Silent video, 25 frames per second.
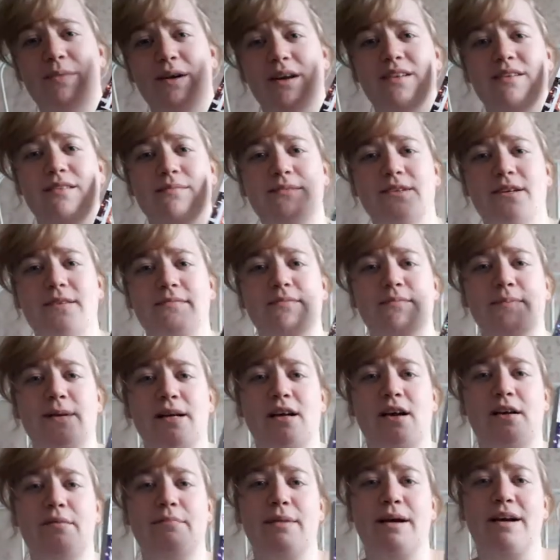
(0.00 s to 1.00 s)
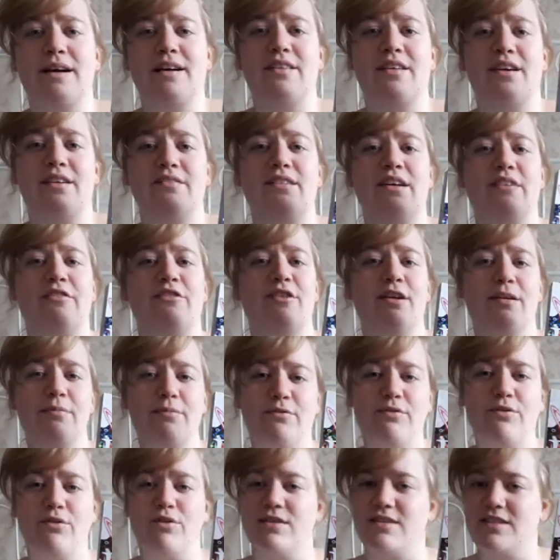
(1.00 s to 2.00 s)
I sometimes pick up manga that I've never read
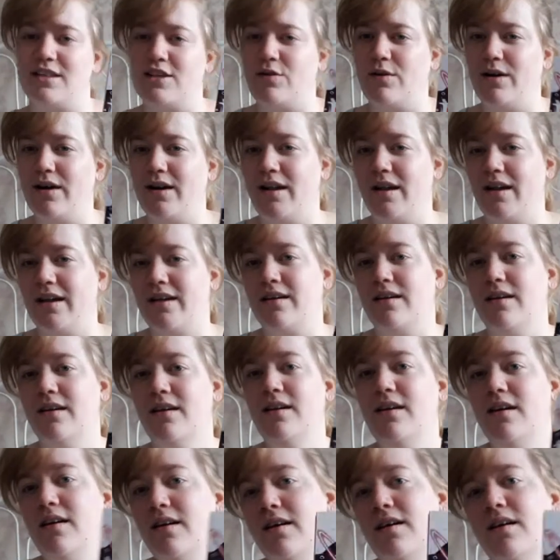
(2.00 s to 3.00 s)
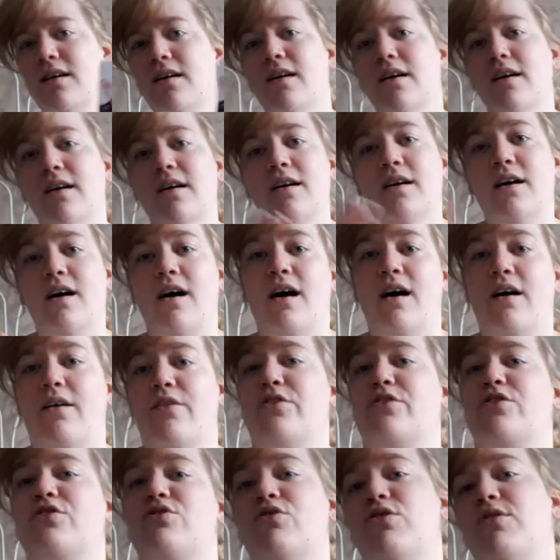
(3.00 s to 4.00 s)
before because I quite like
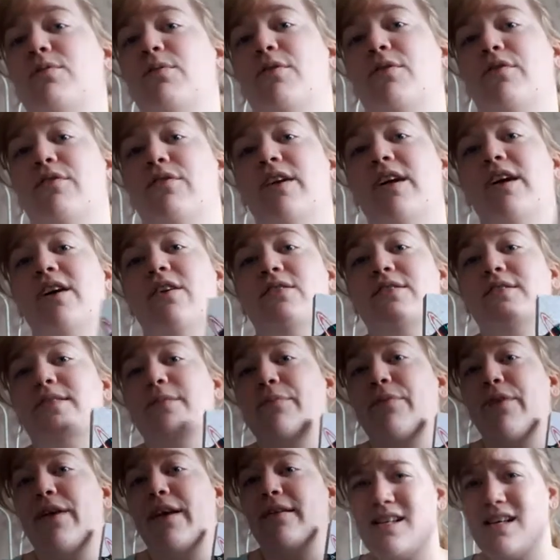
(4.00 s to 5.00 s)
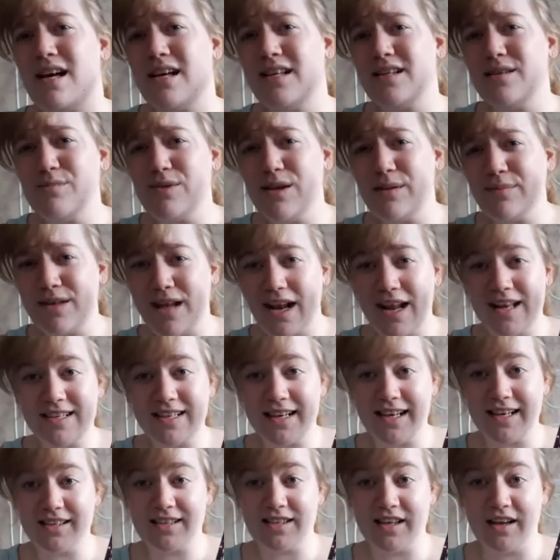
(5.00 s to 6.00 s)
the story plot on it or something. I like to
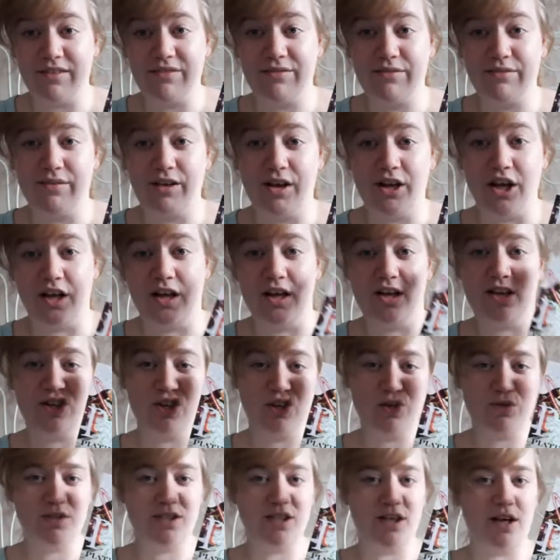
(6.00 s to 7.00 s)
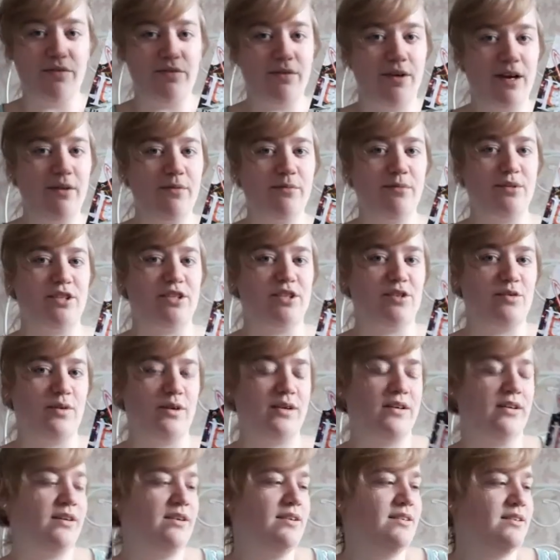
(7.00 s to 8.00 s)
get stuff, new stuff out, which is
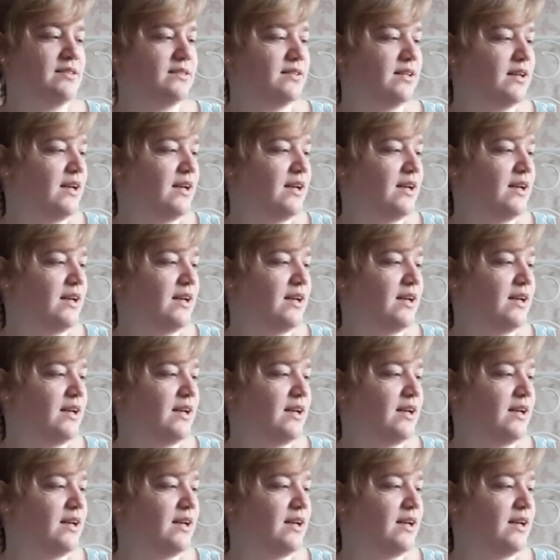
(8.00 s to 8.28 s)
quite nice.